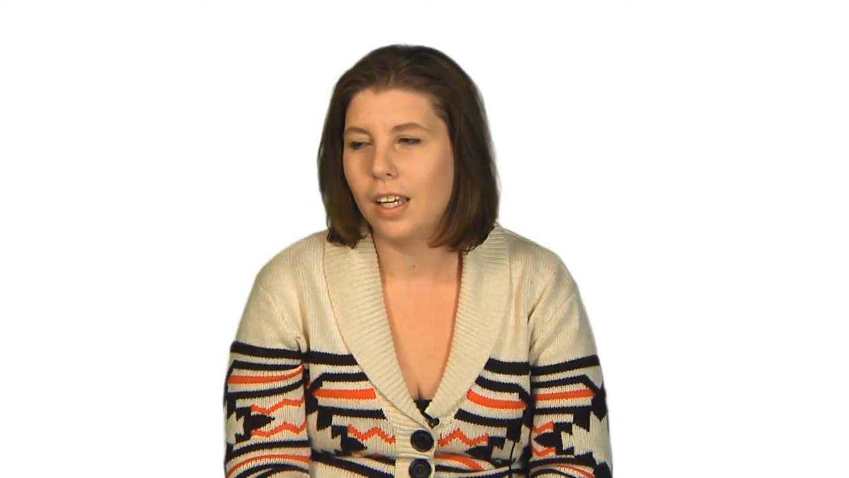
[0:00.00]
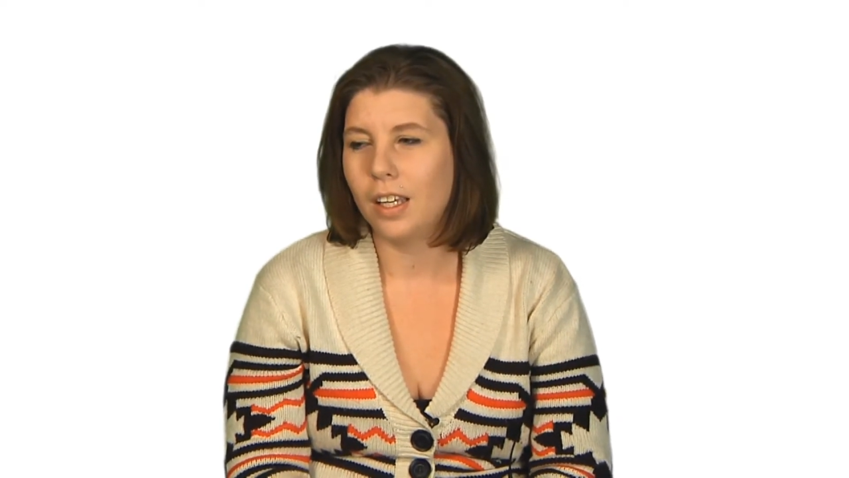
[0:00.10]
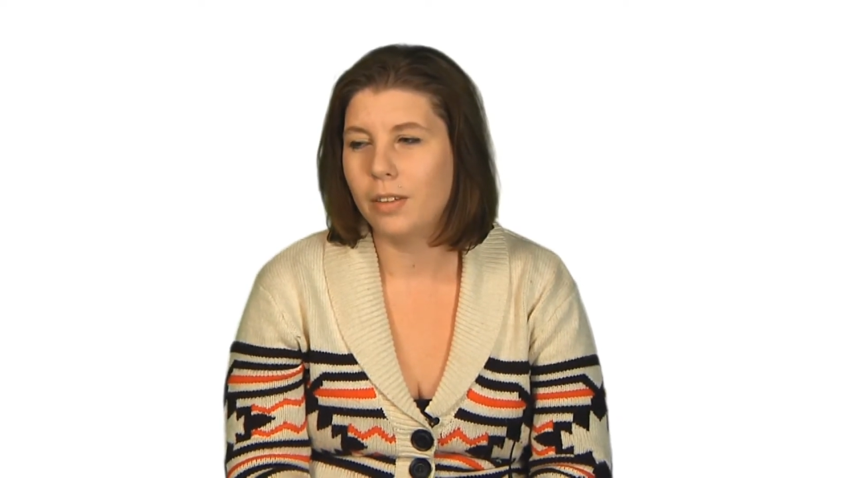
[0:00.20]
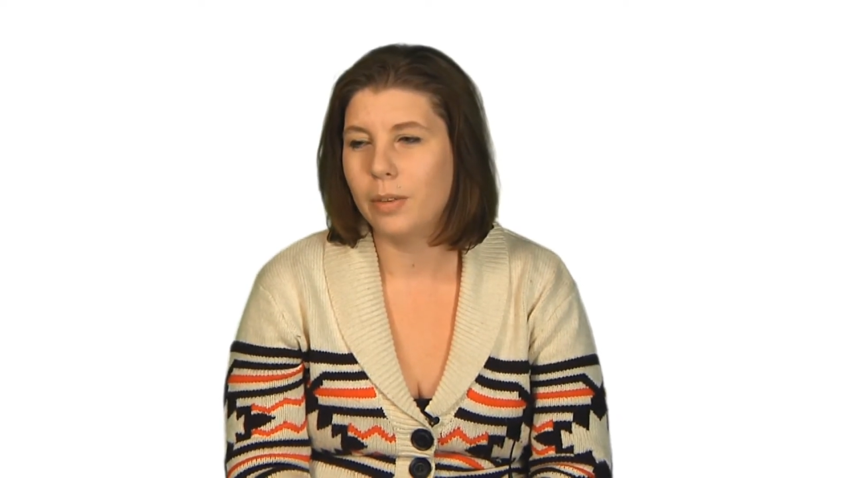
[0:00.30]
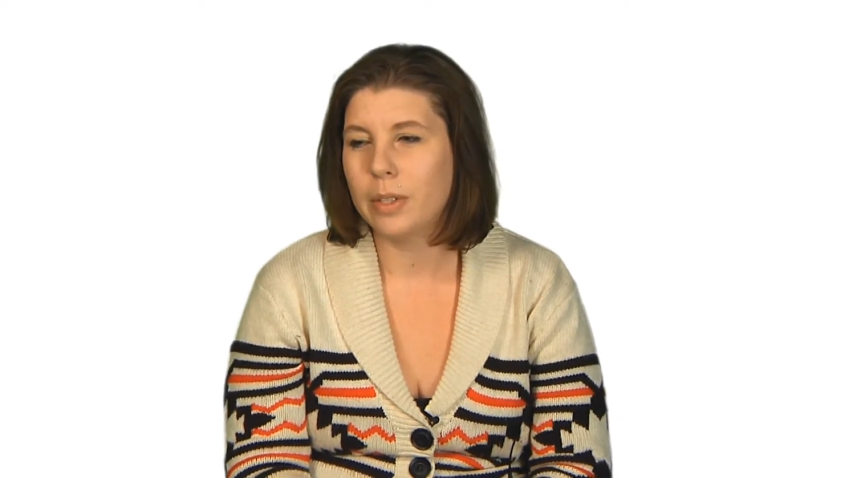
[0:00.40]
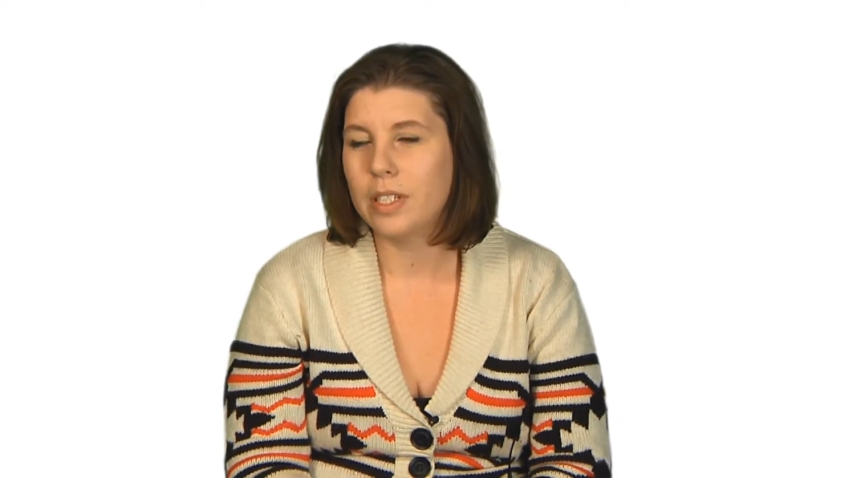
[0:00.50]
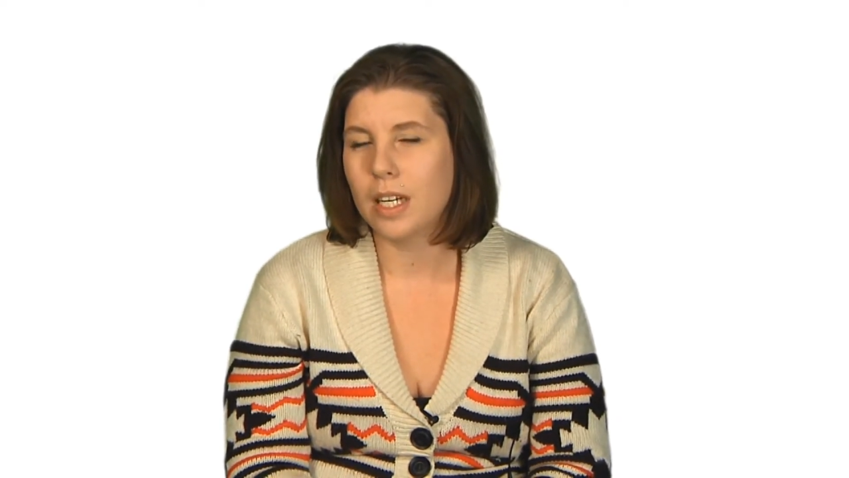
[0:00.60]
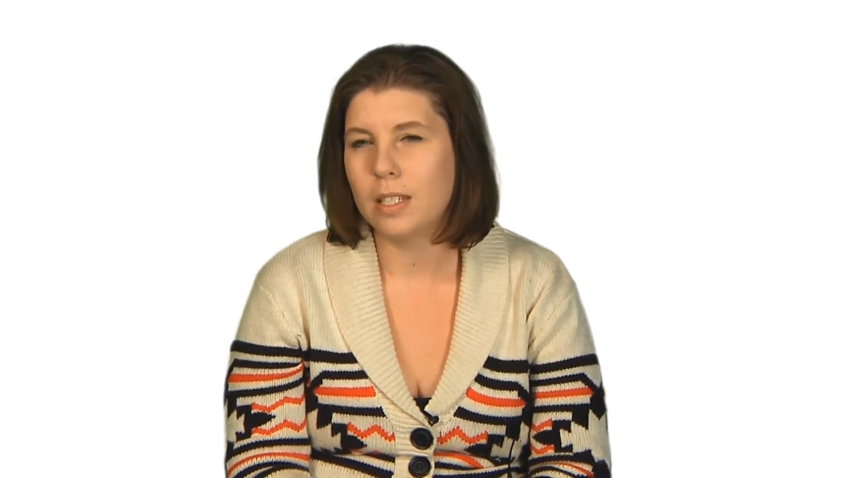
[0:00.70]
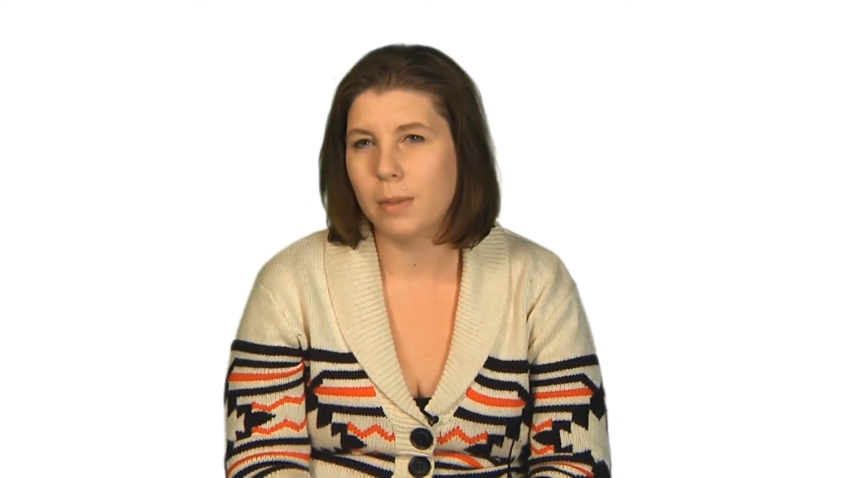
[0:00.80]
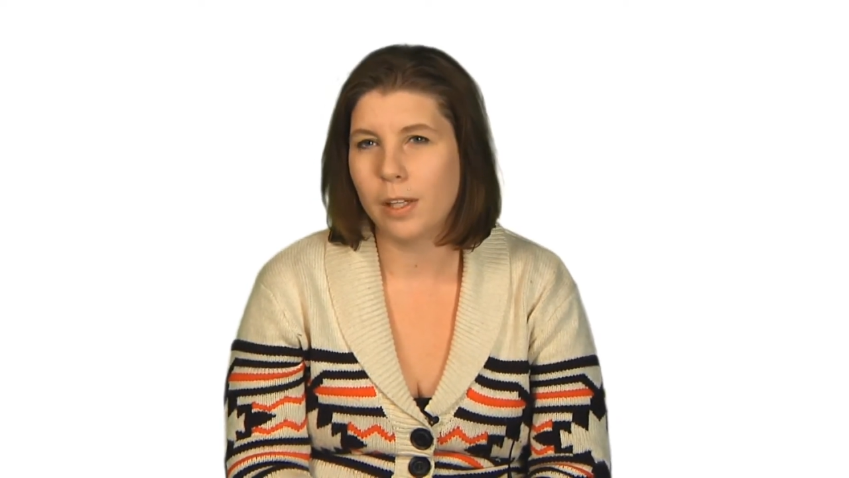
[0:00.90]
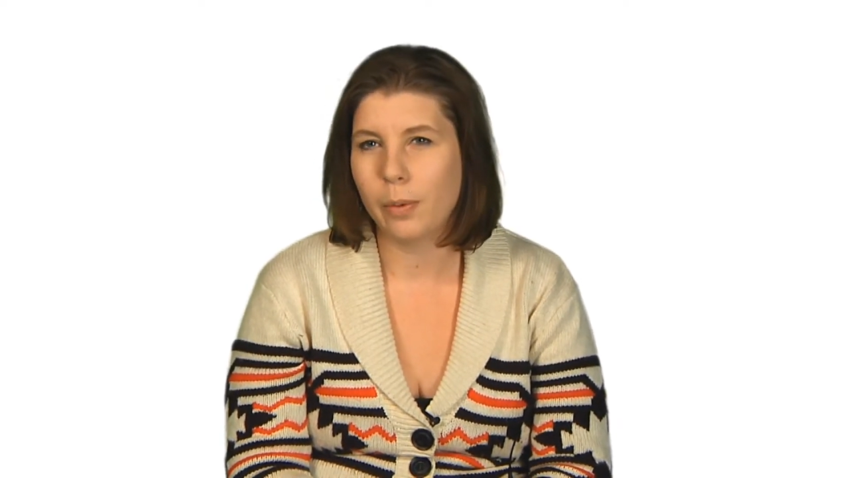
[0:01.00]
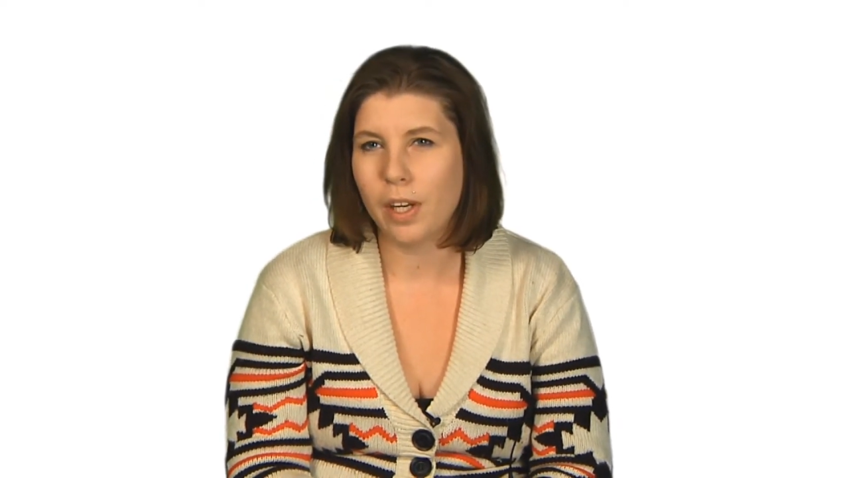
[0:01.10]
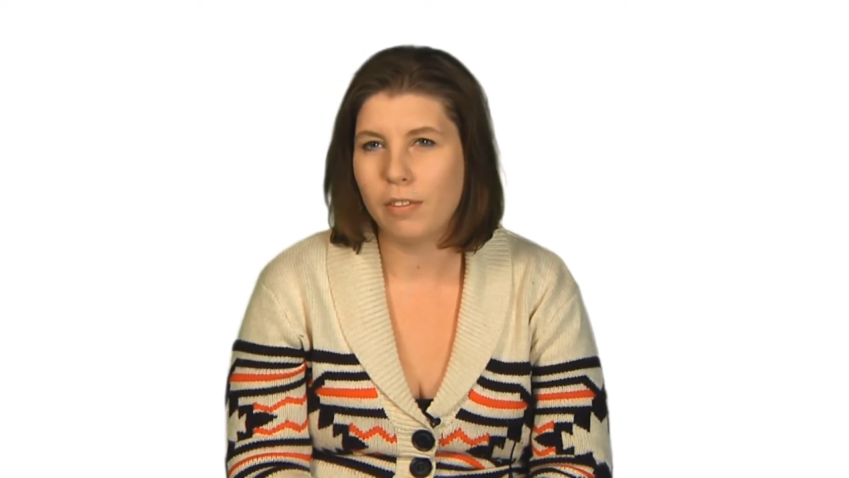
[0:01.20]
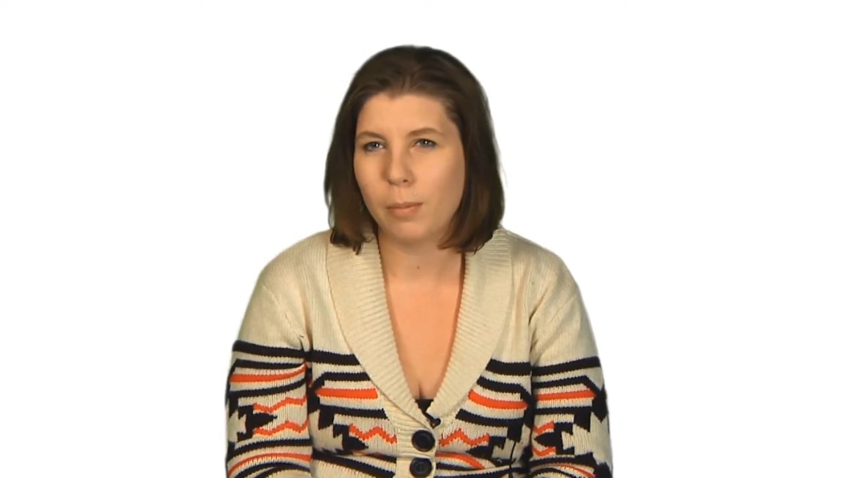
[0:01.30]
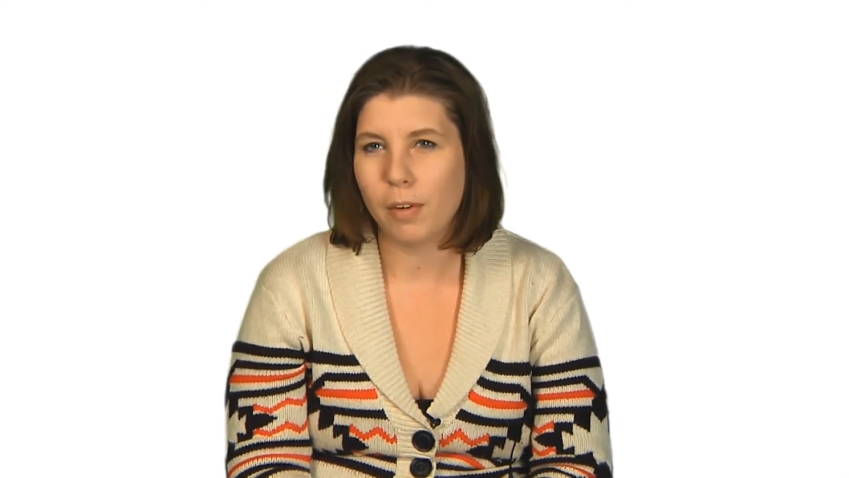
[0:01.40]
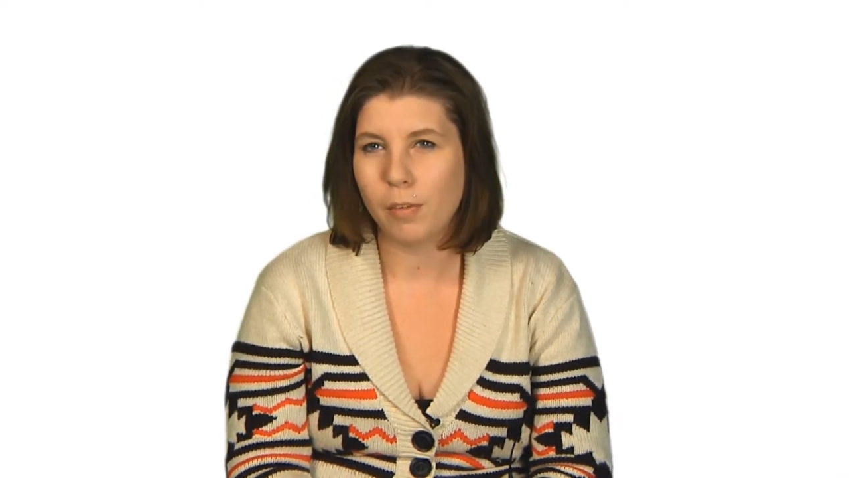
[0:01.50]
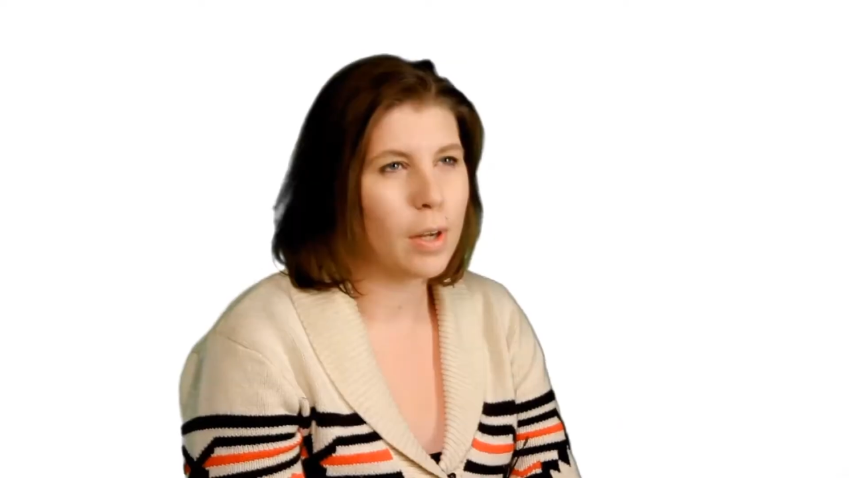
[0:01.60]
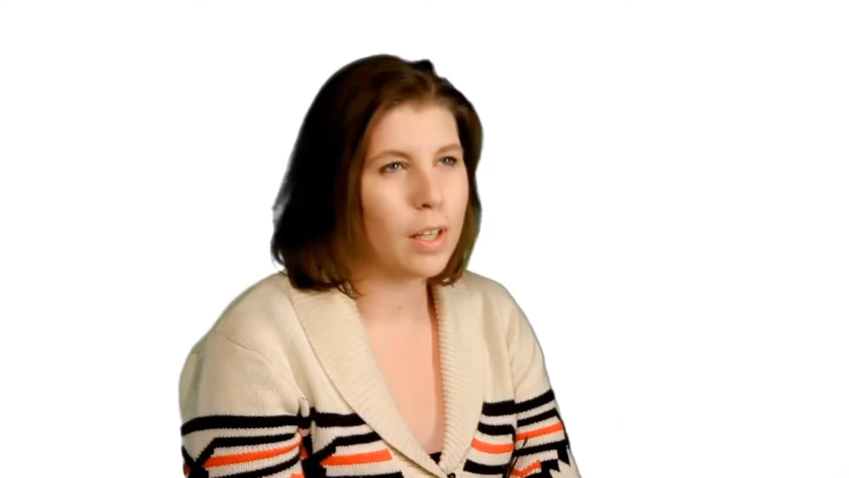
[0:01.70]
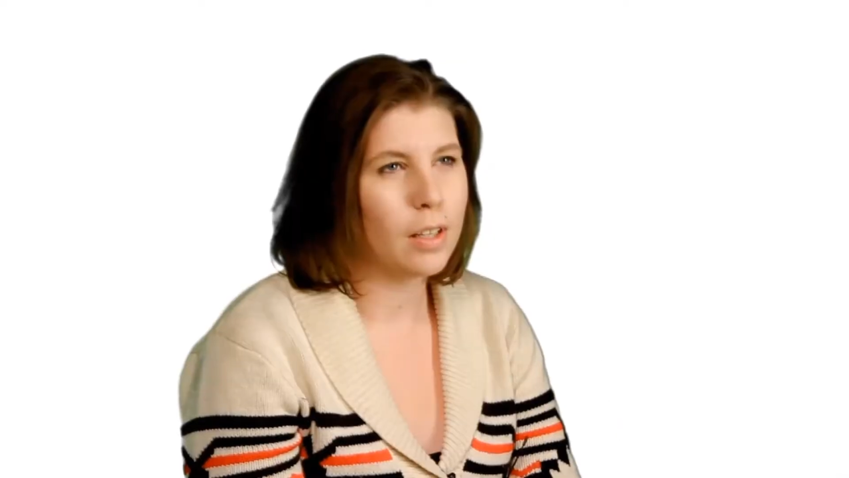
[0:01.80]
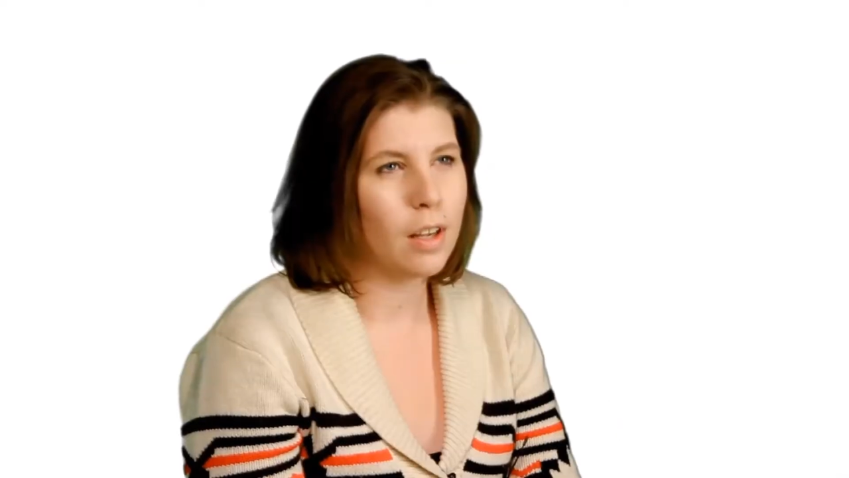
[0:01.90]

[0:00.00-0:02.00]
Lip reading: it was nice being away from everybody